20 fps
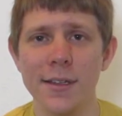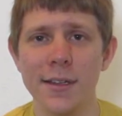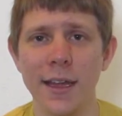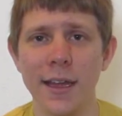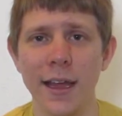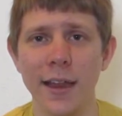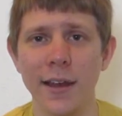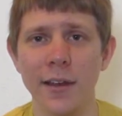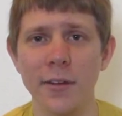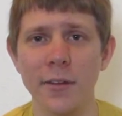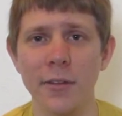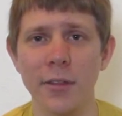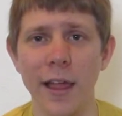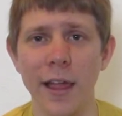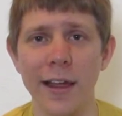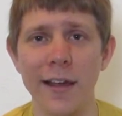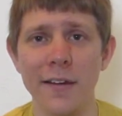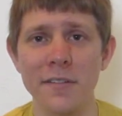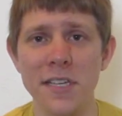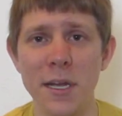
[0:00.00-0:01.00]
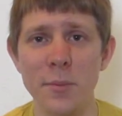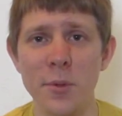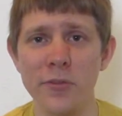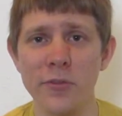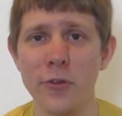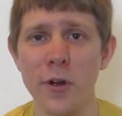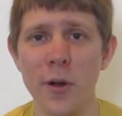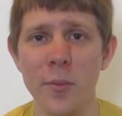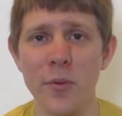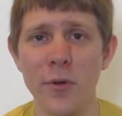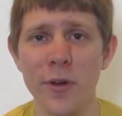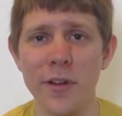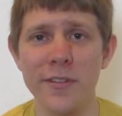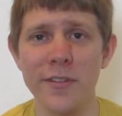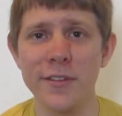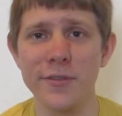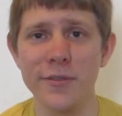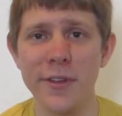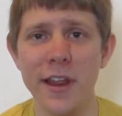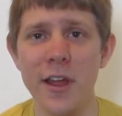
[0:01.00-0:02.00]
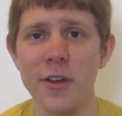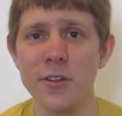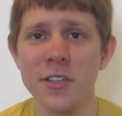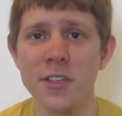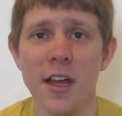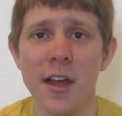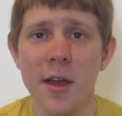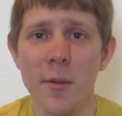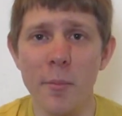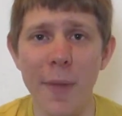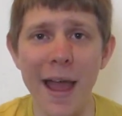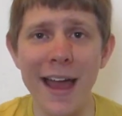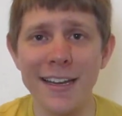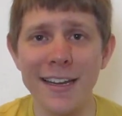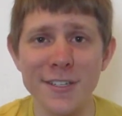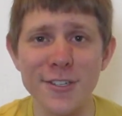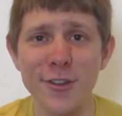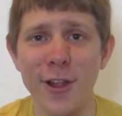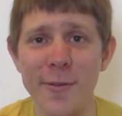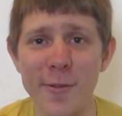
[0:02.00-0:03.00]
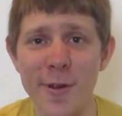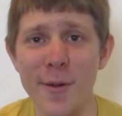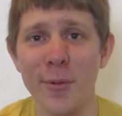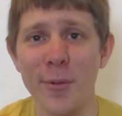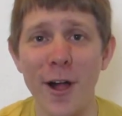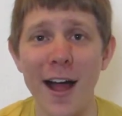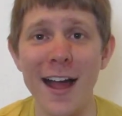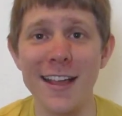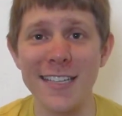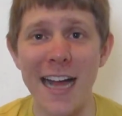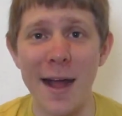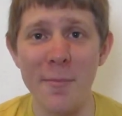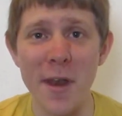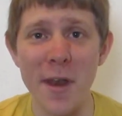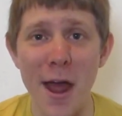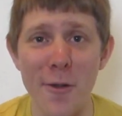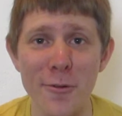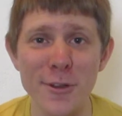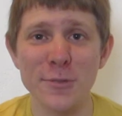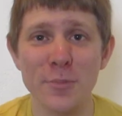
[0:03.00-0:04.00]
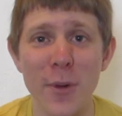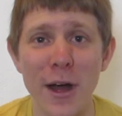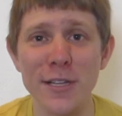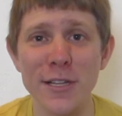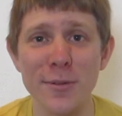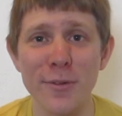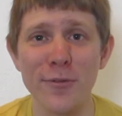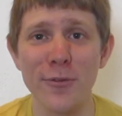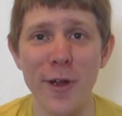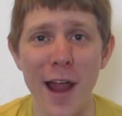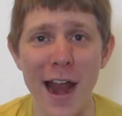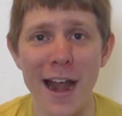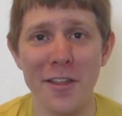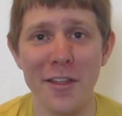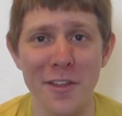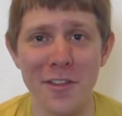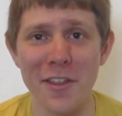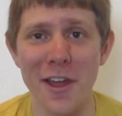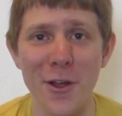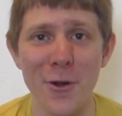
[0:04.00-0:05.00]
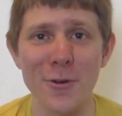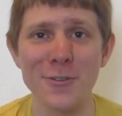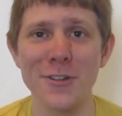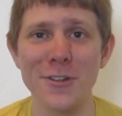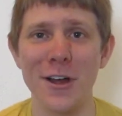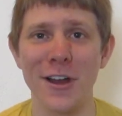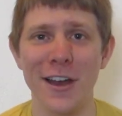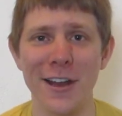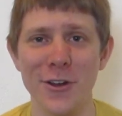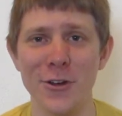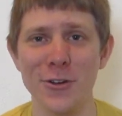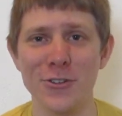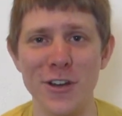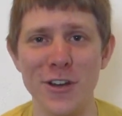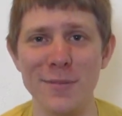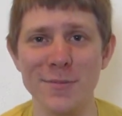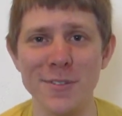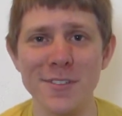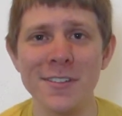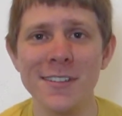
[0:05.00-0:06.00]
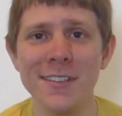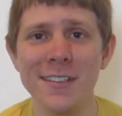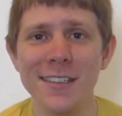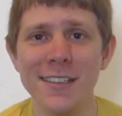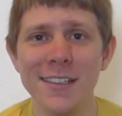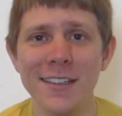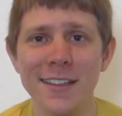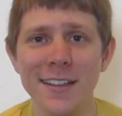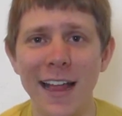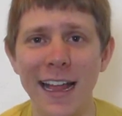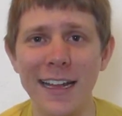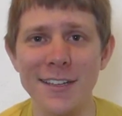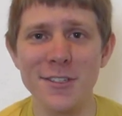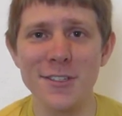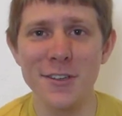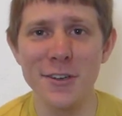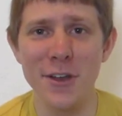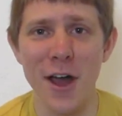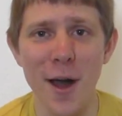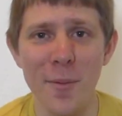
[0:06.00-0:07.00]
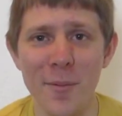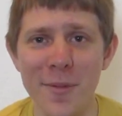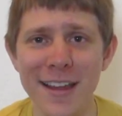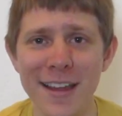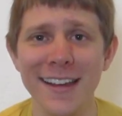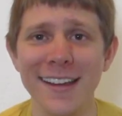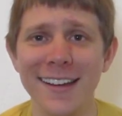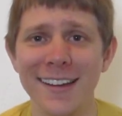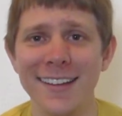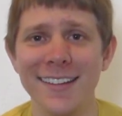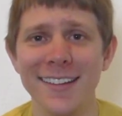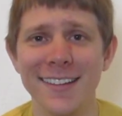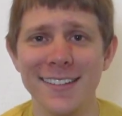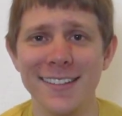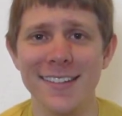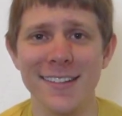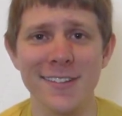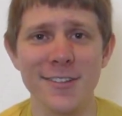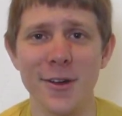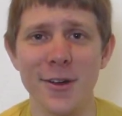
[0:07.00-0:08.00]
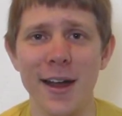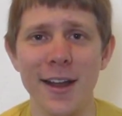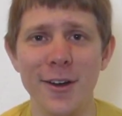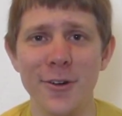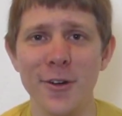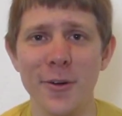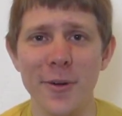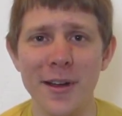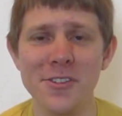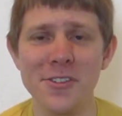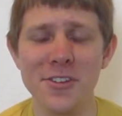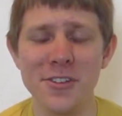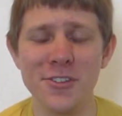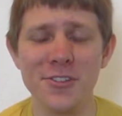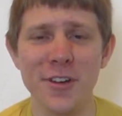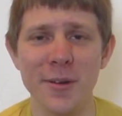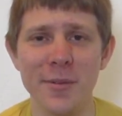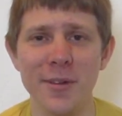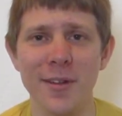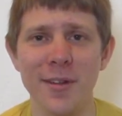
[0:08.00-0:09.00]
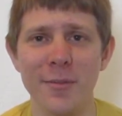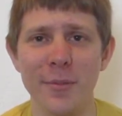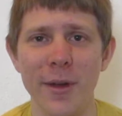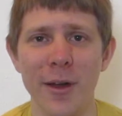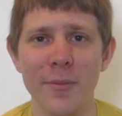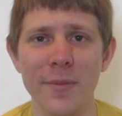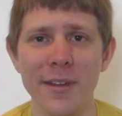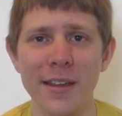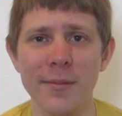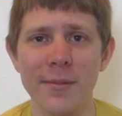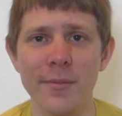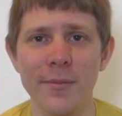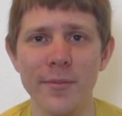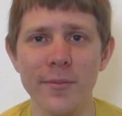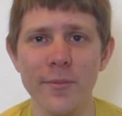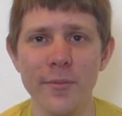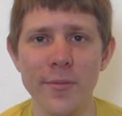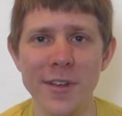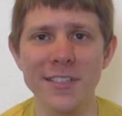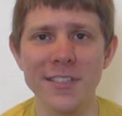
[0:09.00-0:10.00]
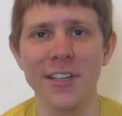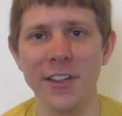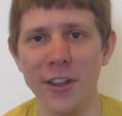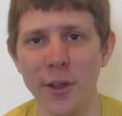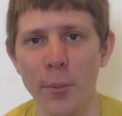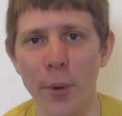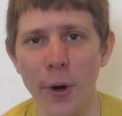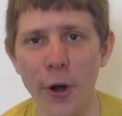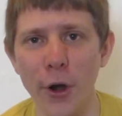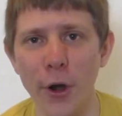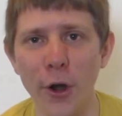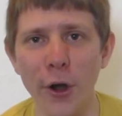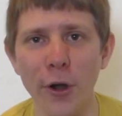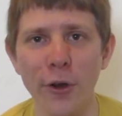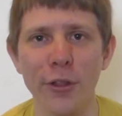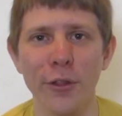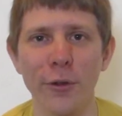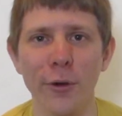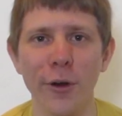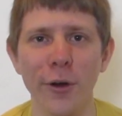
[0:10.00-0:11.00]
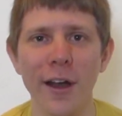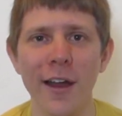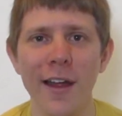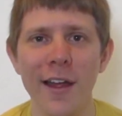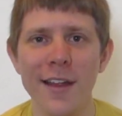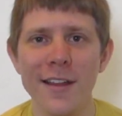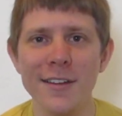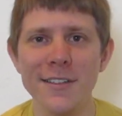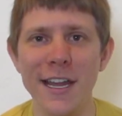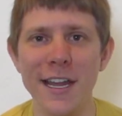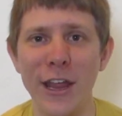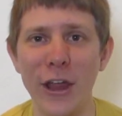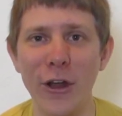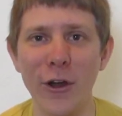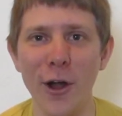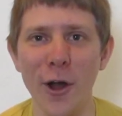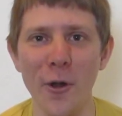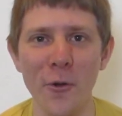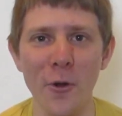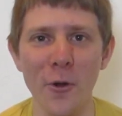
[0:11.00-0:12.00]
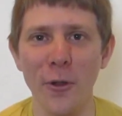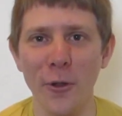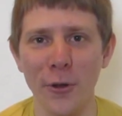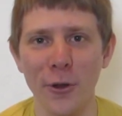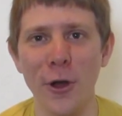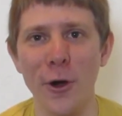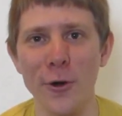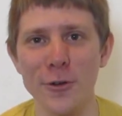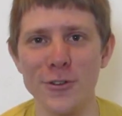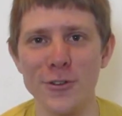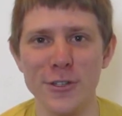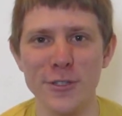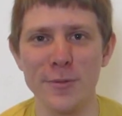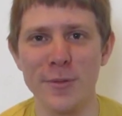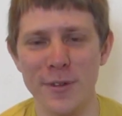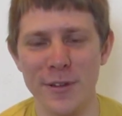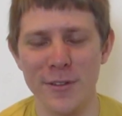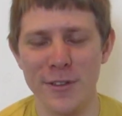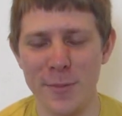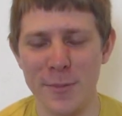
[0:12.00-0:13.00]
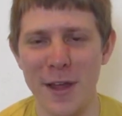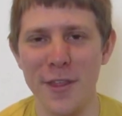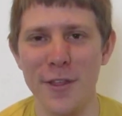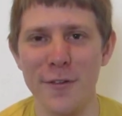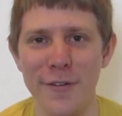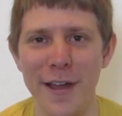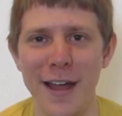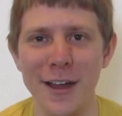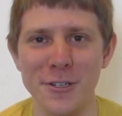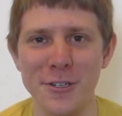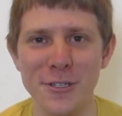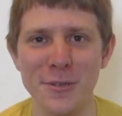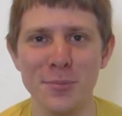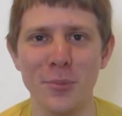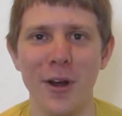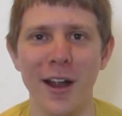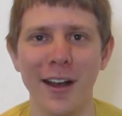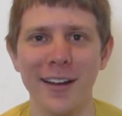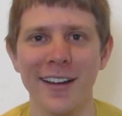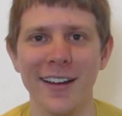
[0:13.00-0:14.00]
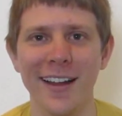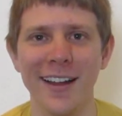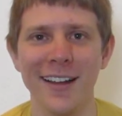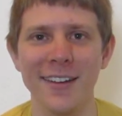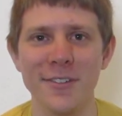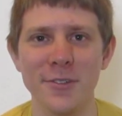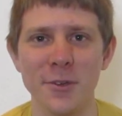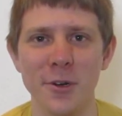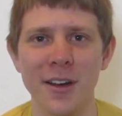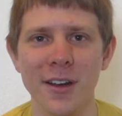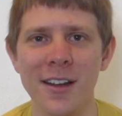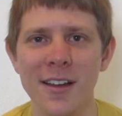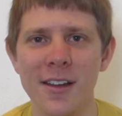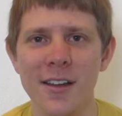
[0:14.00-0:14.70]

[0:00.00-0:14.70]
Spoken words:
And like I've said before in previous videos, man disclaimer applies, I'm not responsible for anything that goes on in her dreams. That's not me. So I don't know why she's dreaming about me missing the birth, or taking her on roller coasters despite the fact she's pregnant, or